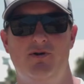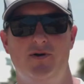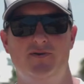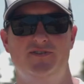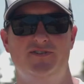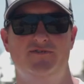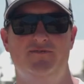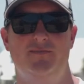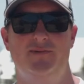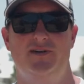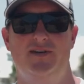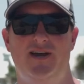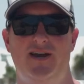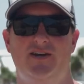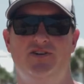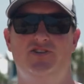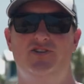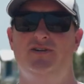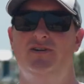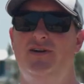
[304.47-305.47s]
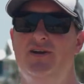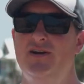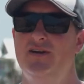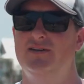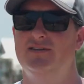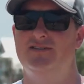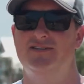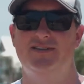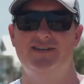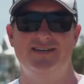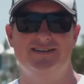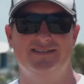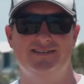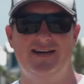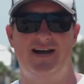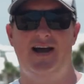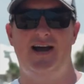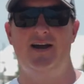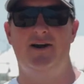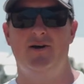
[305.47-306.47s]
corrosive protection to the
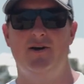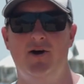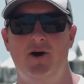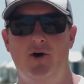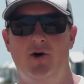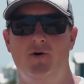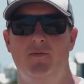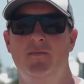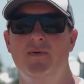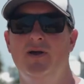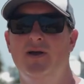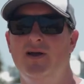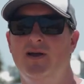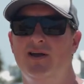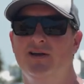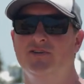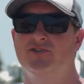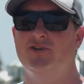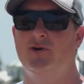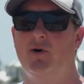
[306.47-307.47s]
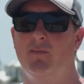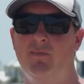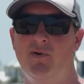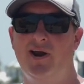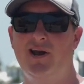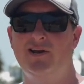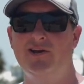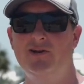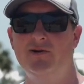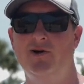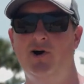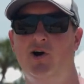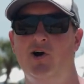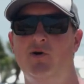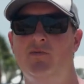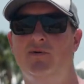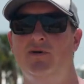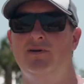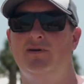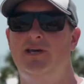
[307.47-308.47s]
entire home. So a brand new
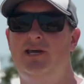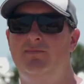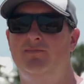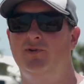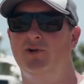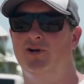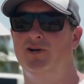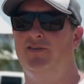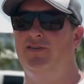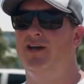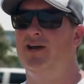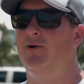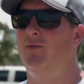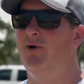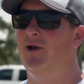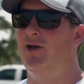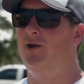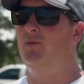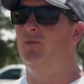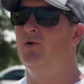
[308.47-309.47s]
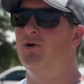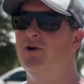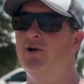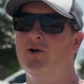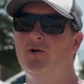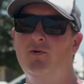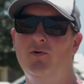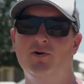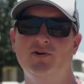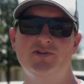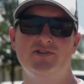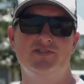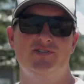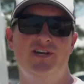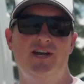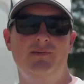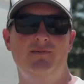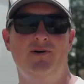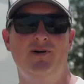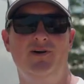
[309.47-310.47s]
home can keep looking that way. We're in a gorgeous
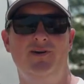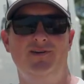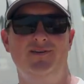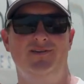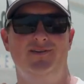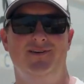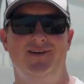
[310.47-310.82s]
neighborhood